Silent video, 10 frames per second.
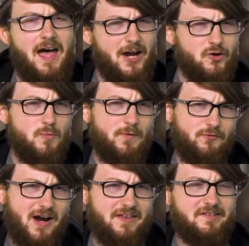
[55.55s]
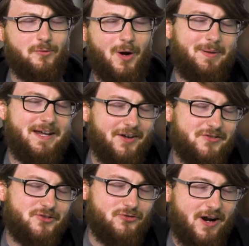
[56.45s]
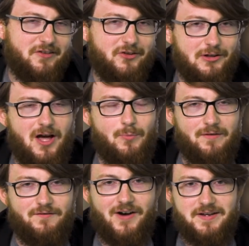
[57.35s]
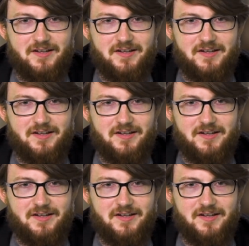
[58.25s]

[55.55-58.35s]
and a group of friends who I play Dungeons & Dragons online with via